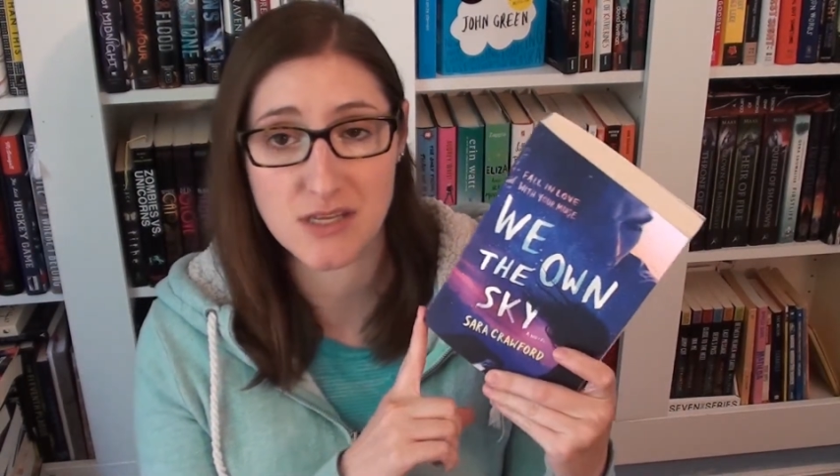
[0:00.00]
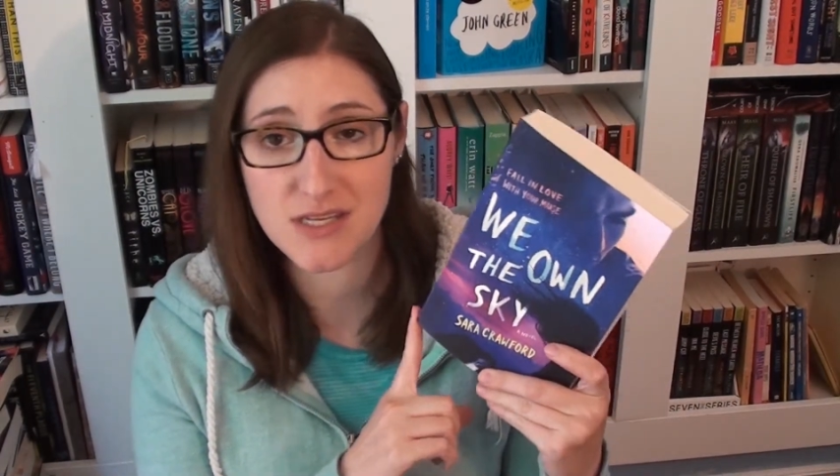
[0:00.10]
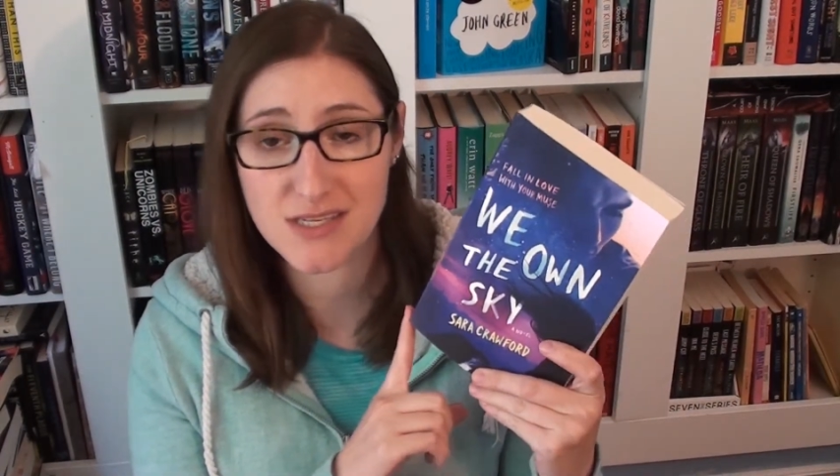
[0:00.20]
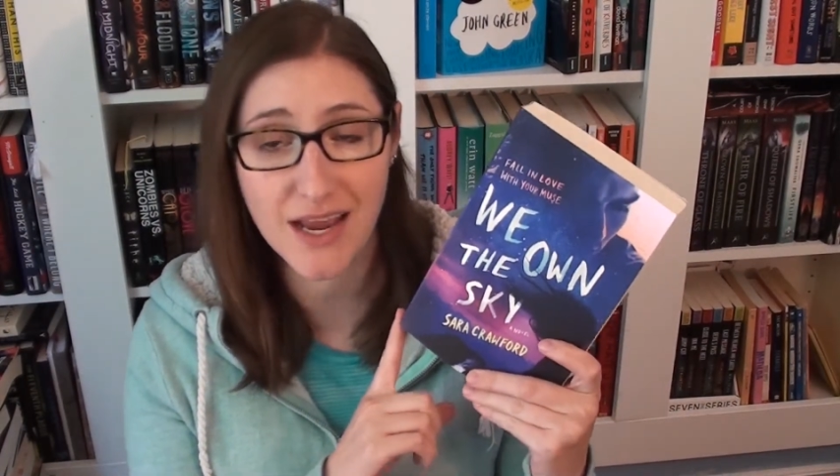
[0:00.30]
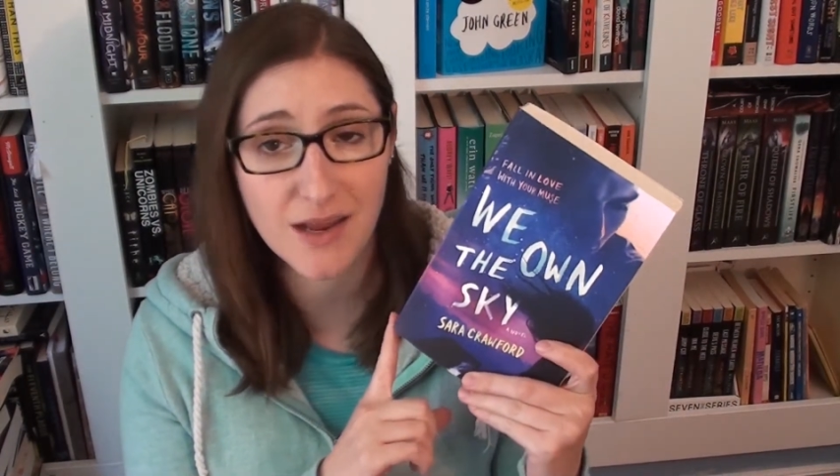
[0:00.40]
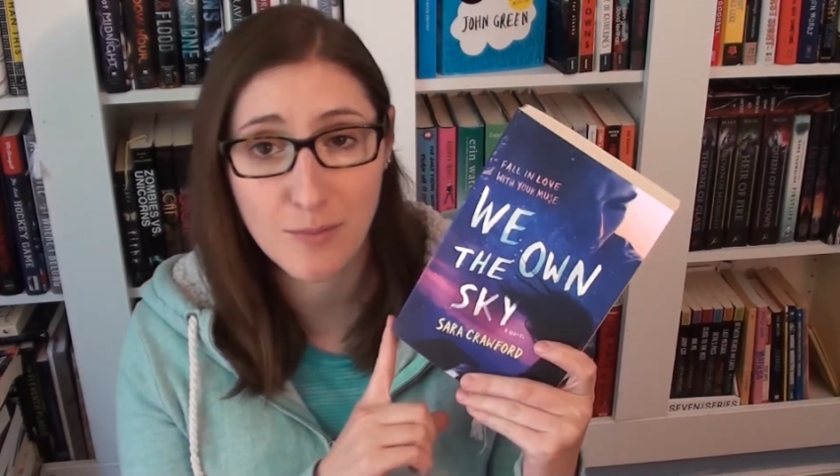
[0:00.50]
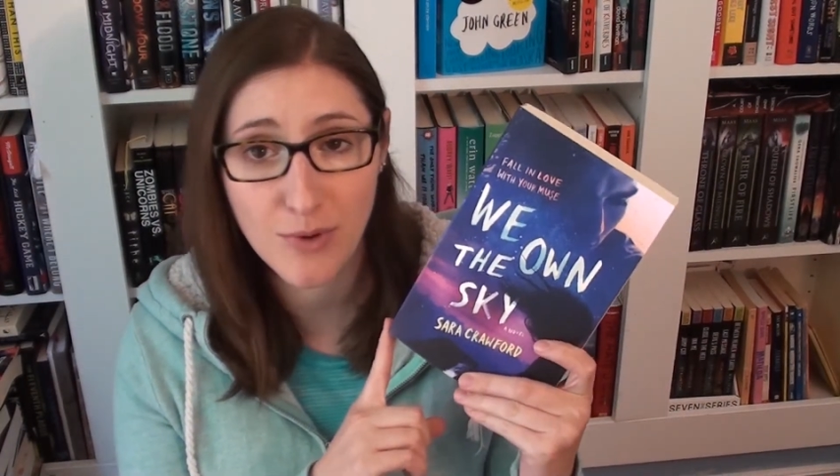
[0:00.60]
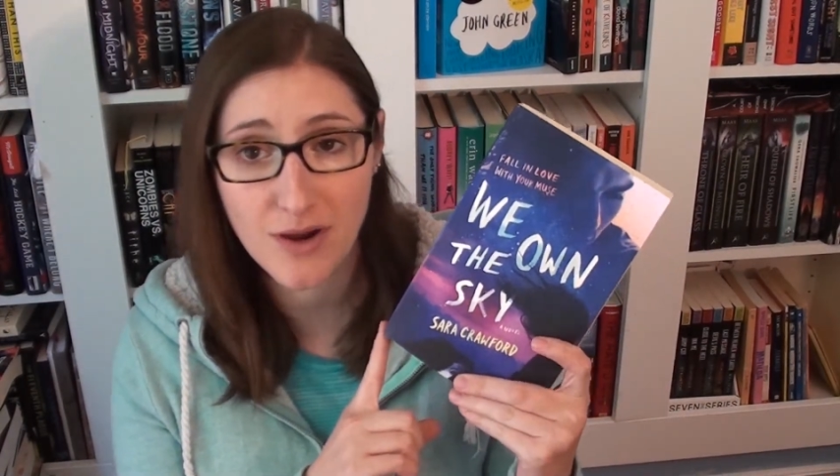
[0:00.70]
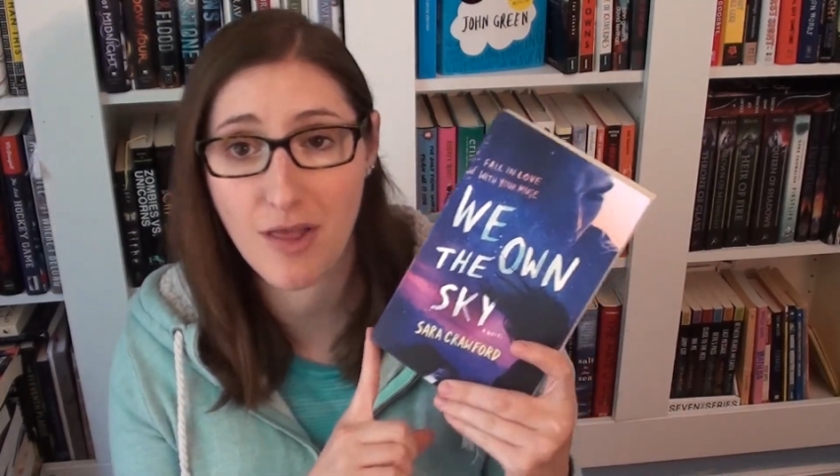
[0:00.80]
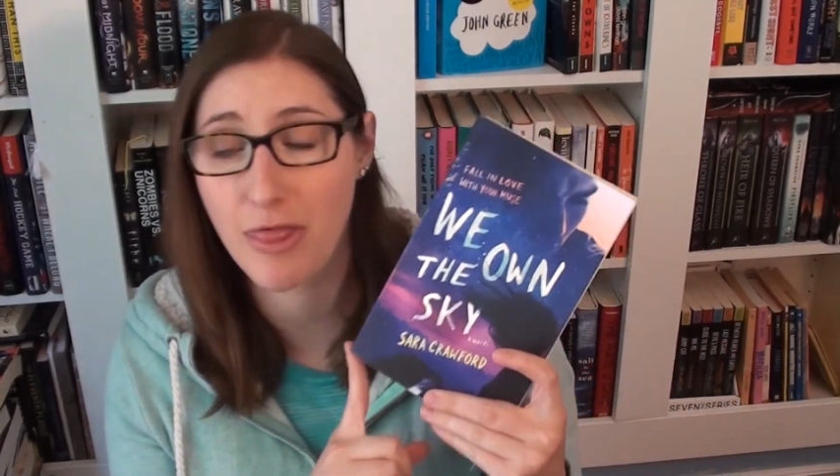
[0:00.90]
the second
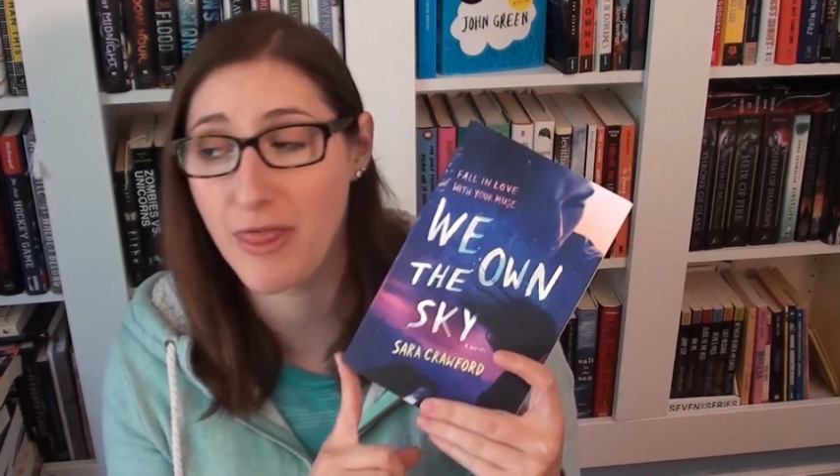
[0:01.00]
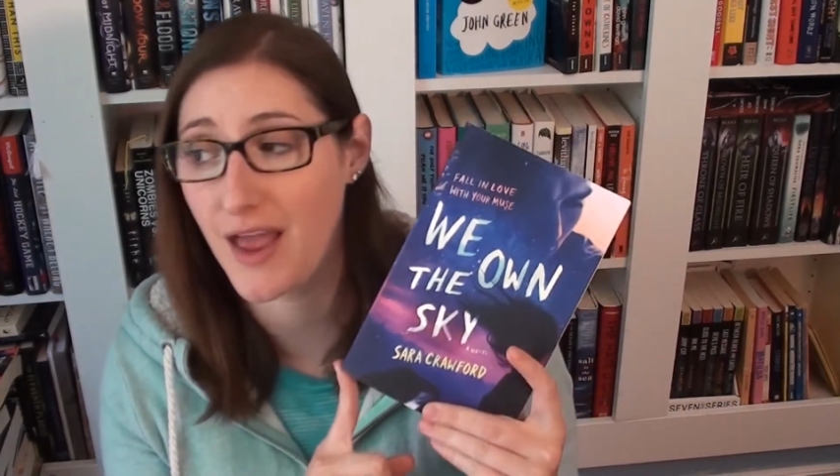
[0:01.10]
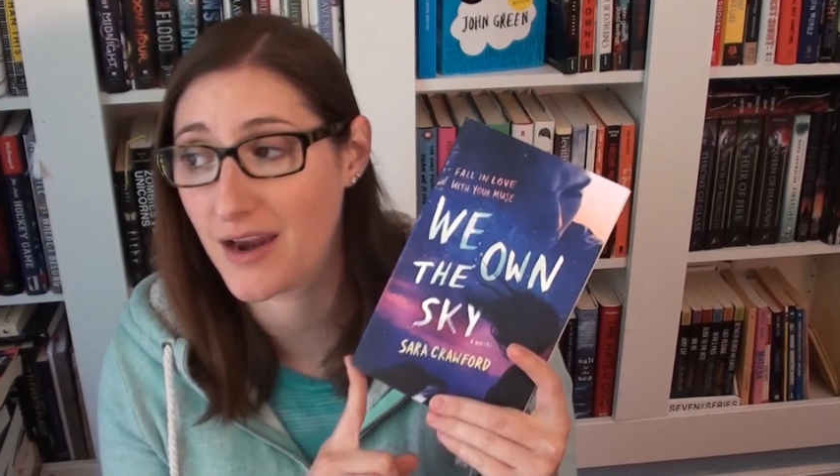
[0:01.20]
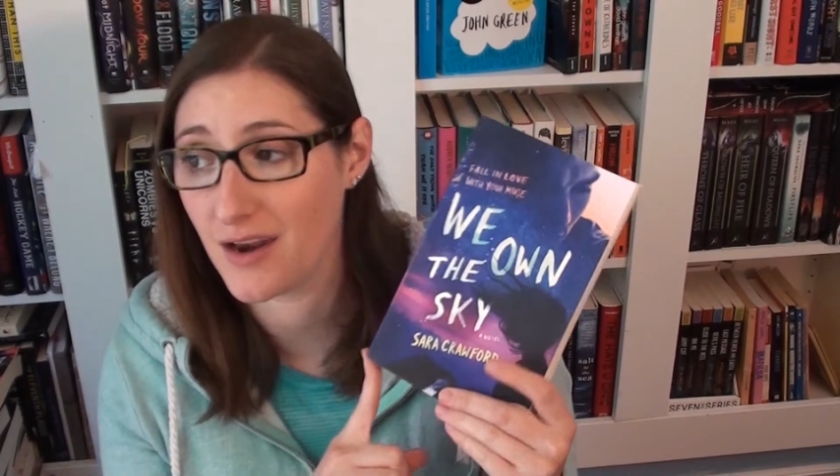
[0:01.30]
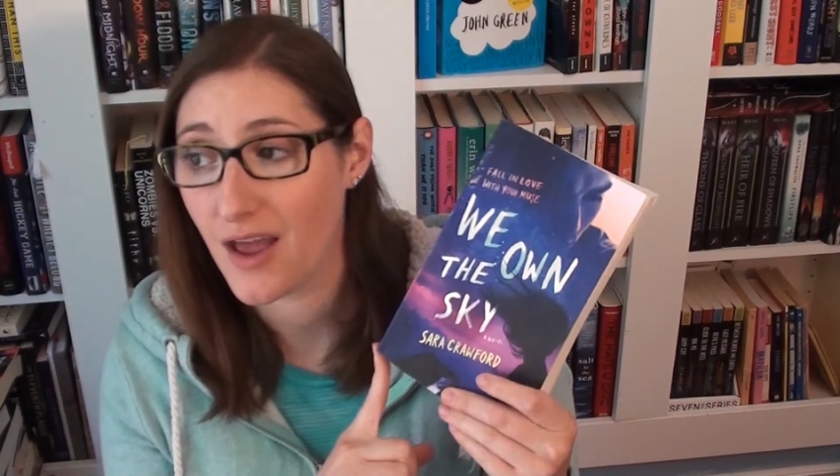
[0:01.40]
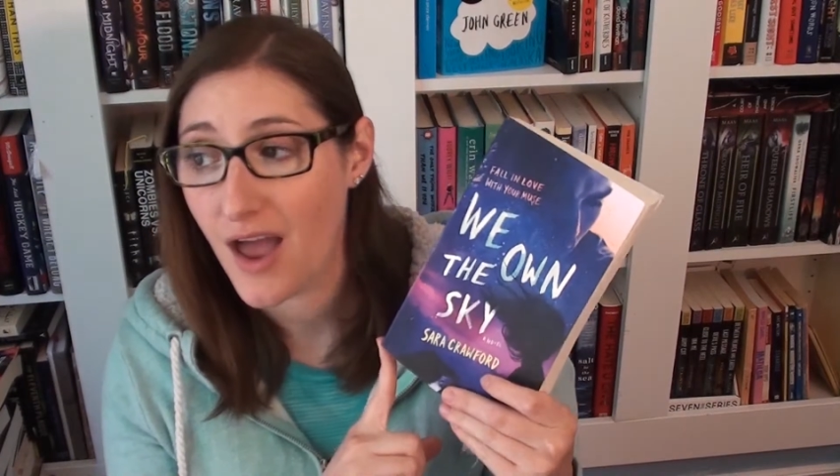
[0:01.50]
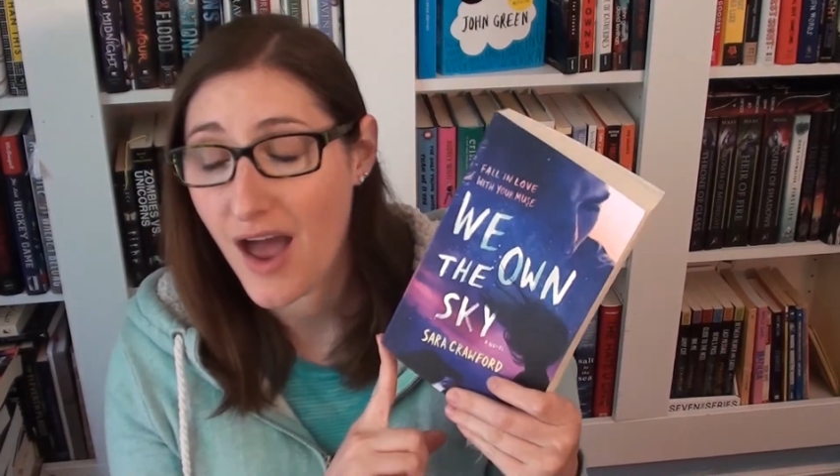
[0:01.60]
book, then